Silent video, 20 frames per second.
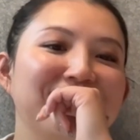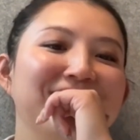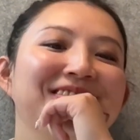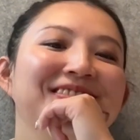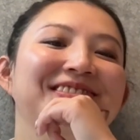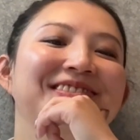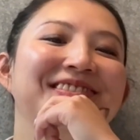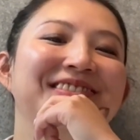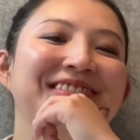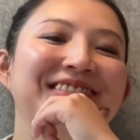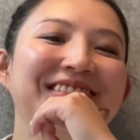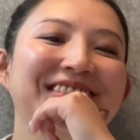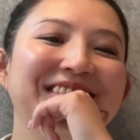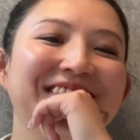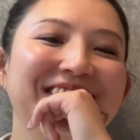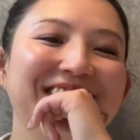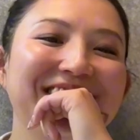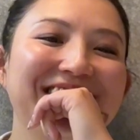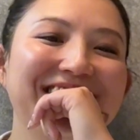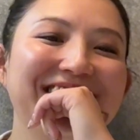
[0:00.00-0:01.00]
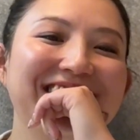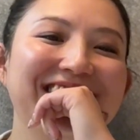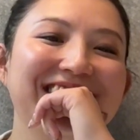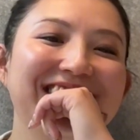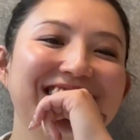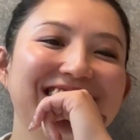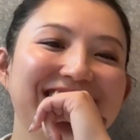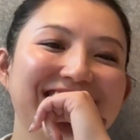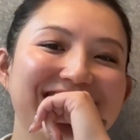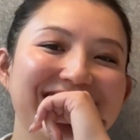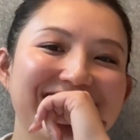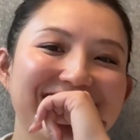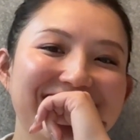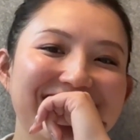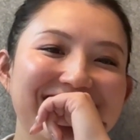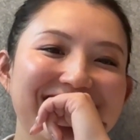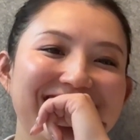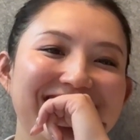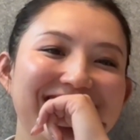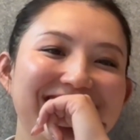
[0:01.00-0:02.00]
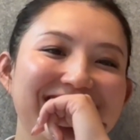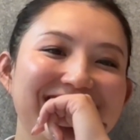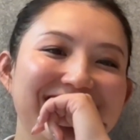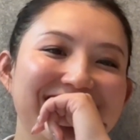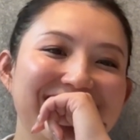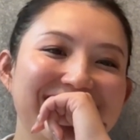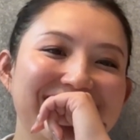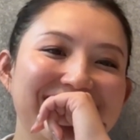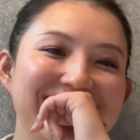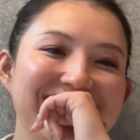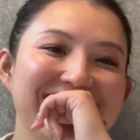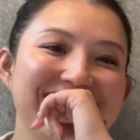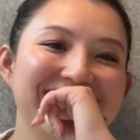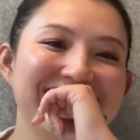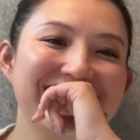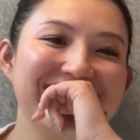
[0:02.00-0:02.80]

nervous system, managing data